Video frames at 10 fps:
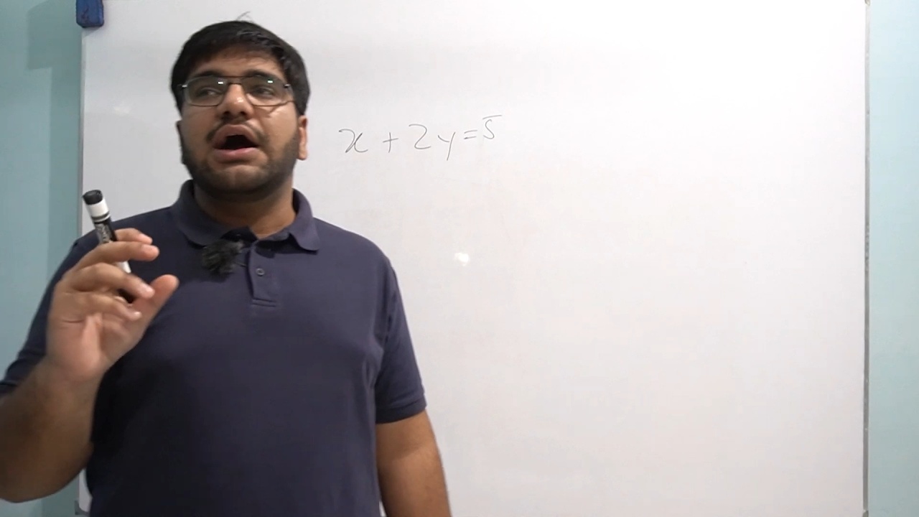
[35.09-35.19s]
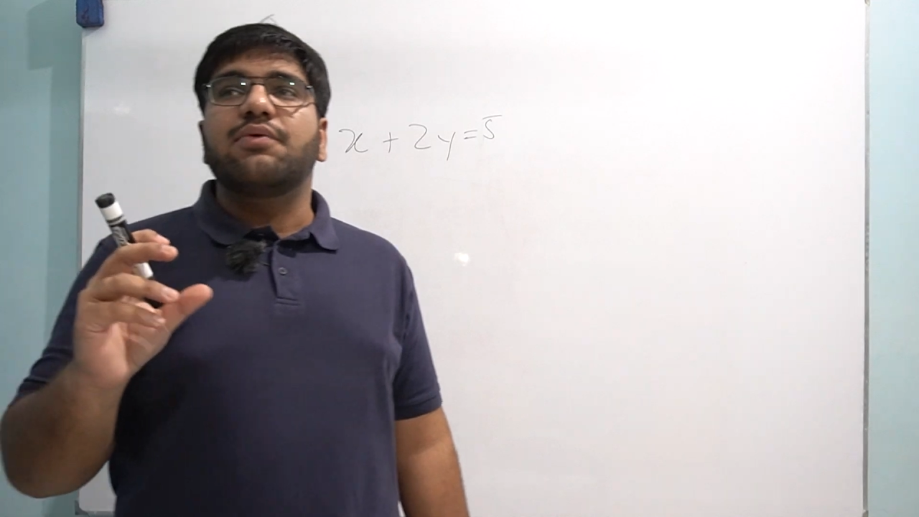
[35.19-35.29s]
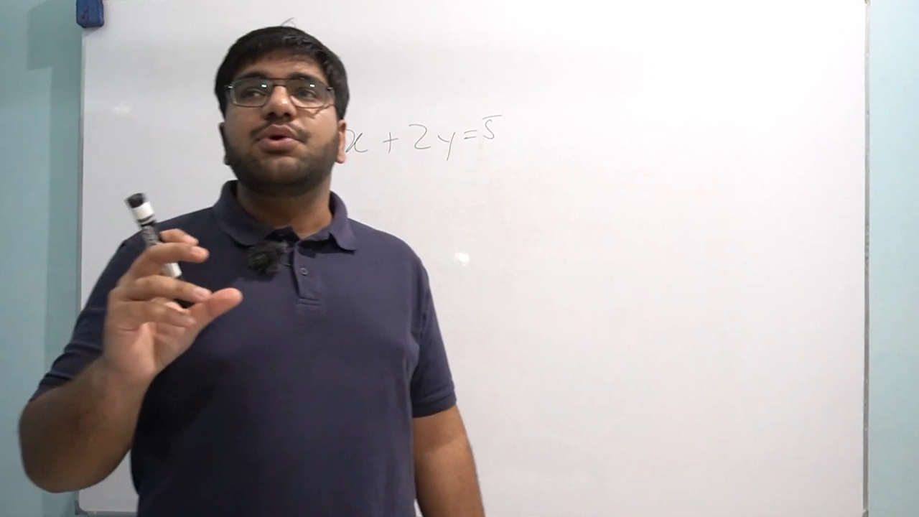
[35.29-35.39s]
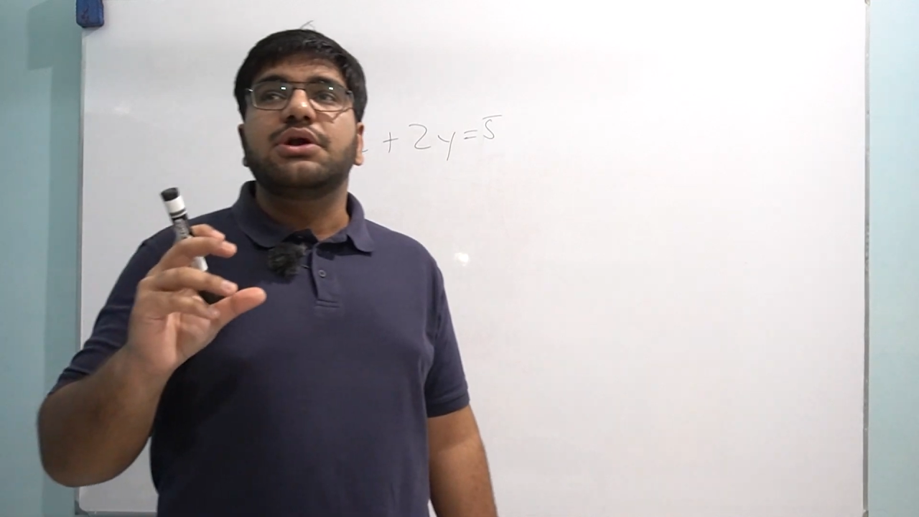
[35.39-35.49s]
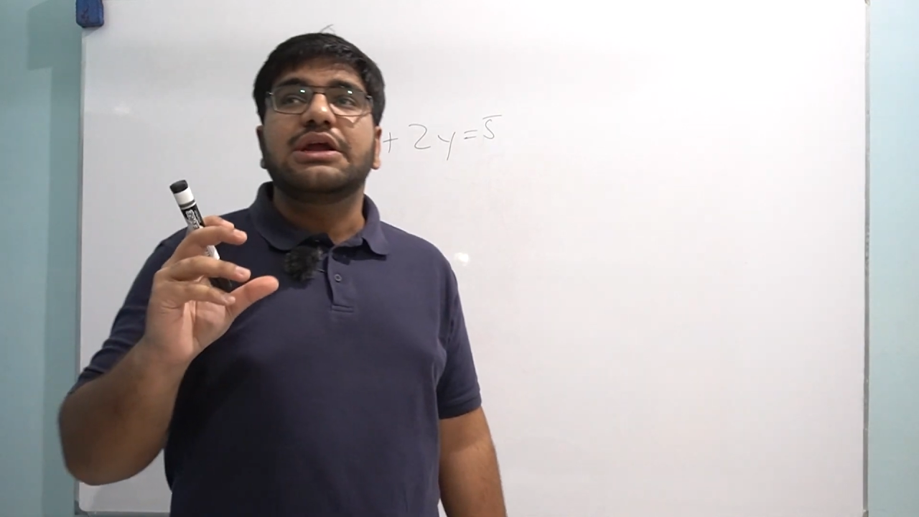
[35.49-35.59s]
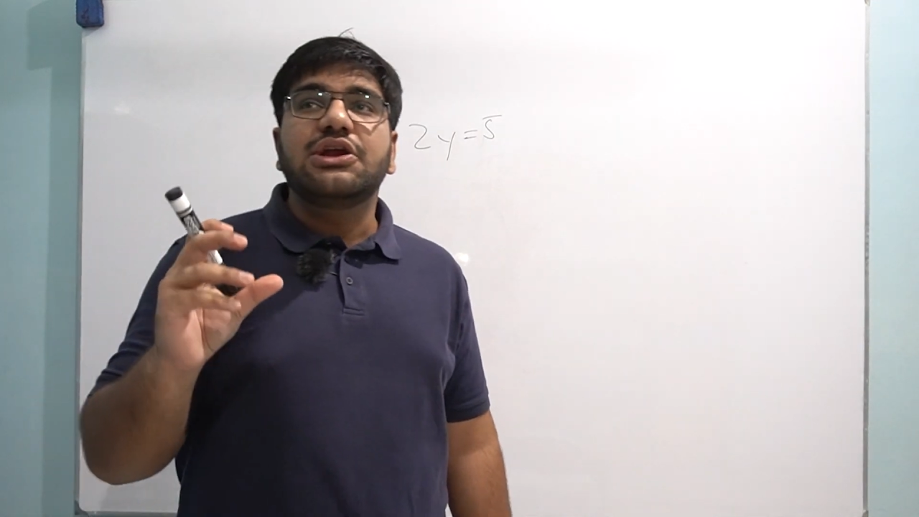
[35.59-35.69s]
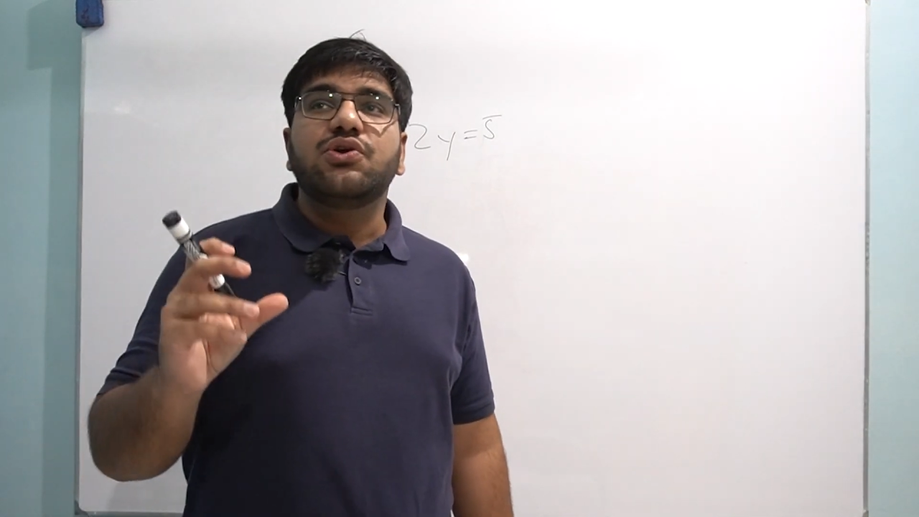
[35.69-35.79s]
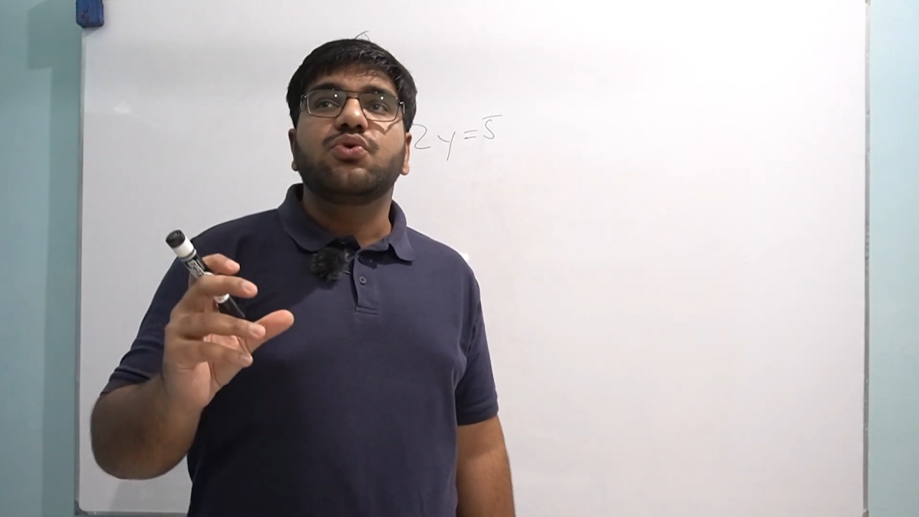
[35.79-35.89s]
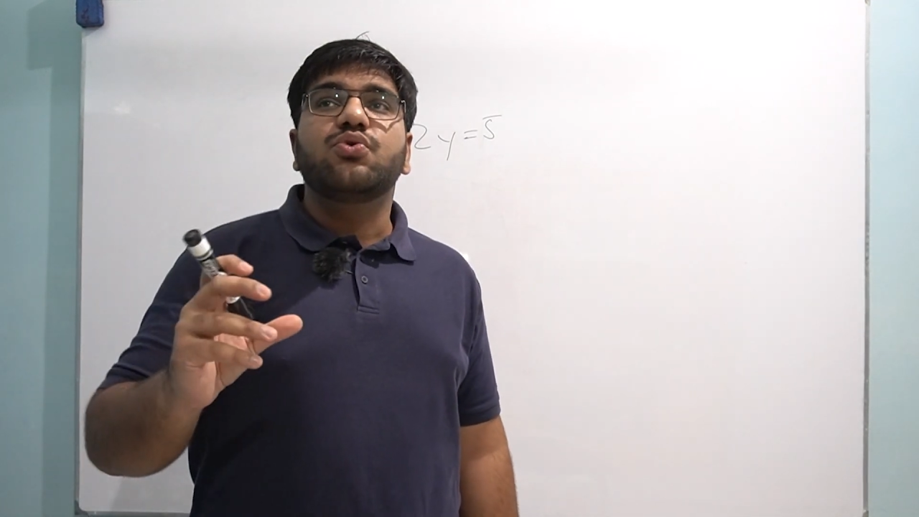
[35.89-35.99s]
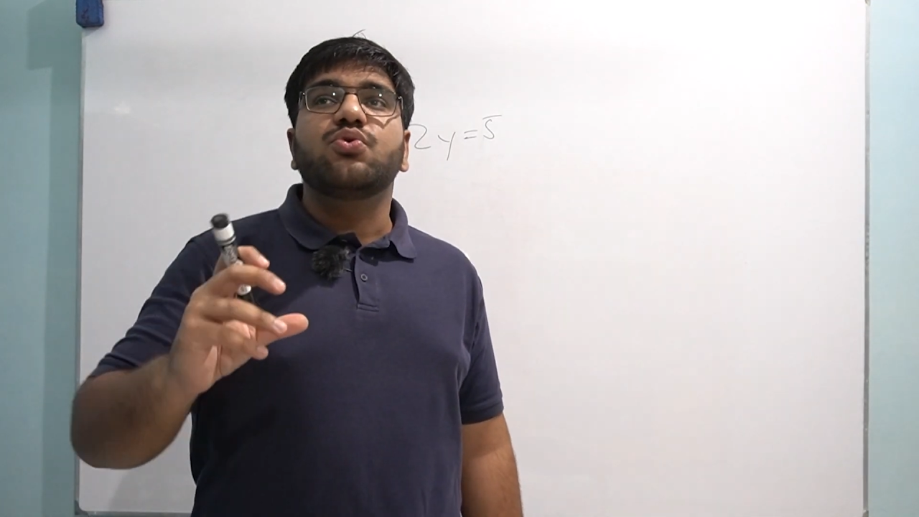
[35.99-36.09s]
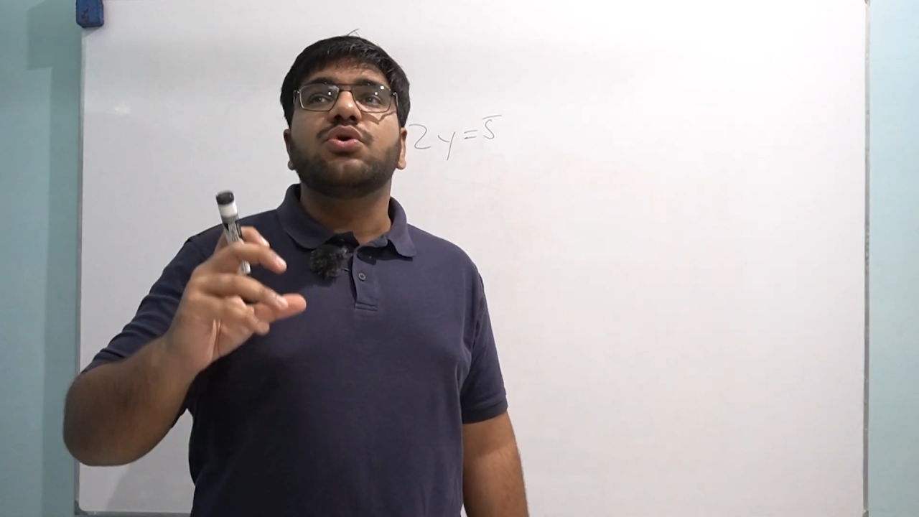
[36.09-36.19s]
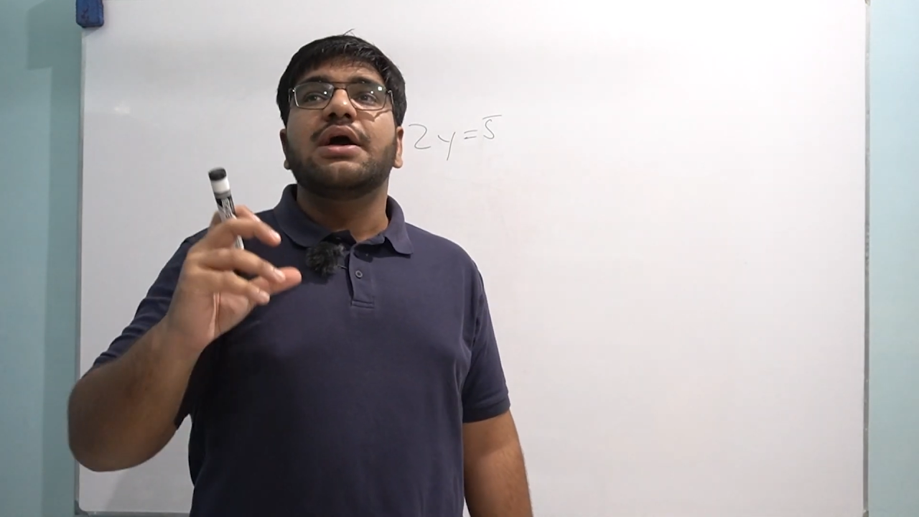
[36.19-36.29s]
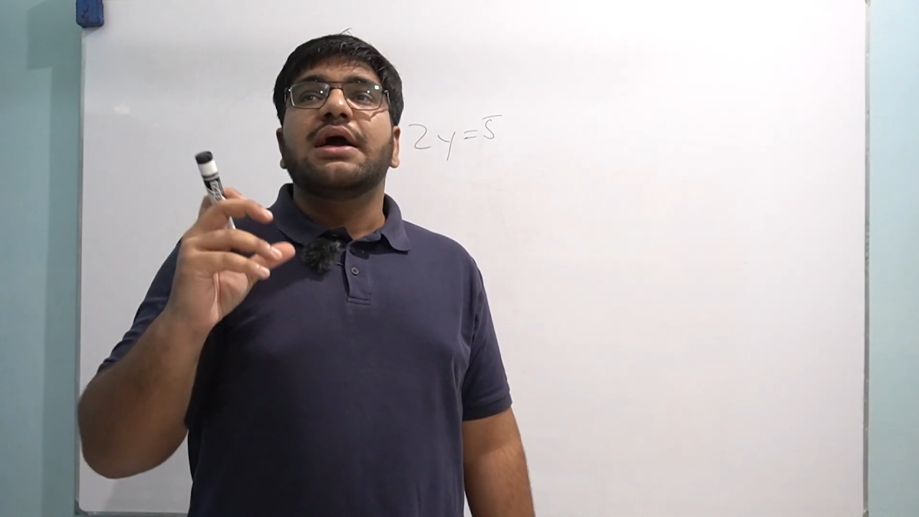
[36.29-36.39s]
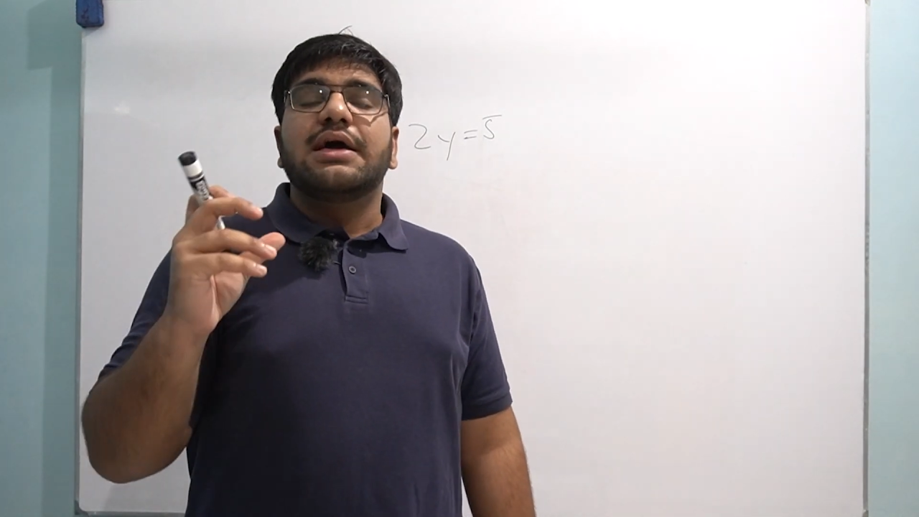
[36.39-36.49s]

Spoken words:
I would need you to